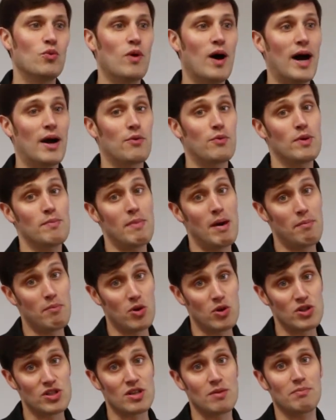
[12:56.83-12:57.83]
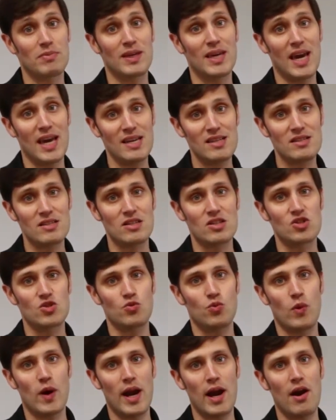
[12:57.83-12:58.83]
I remember some cases
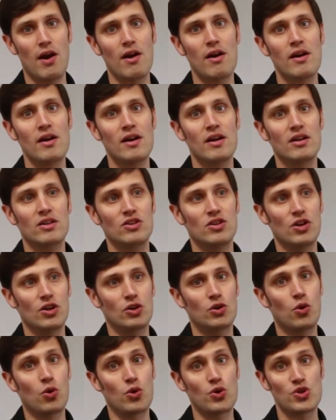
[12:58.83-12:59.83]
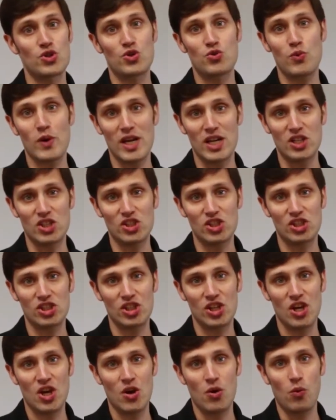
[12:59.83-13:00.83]
where the core
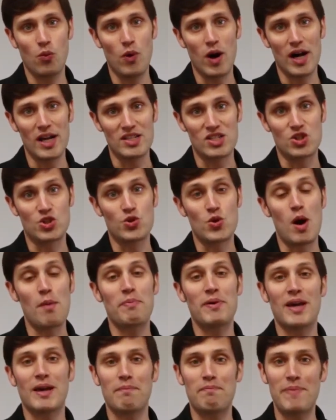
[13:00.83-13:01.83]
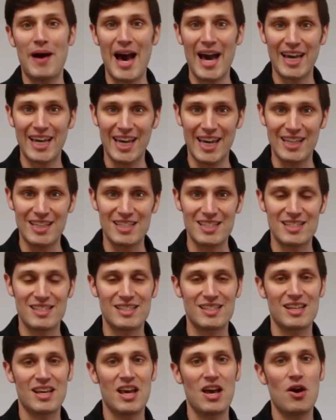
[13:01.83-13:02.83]
switch was dropping
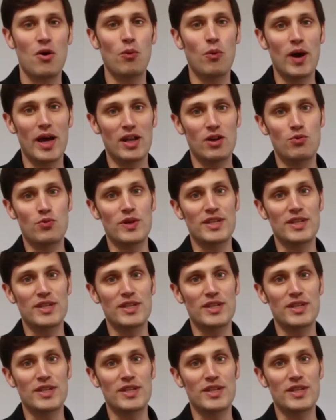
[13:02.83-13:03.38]
packets when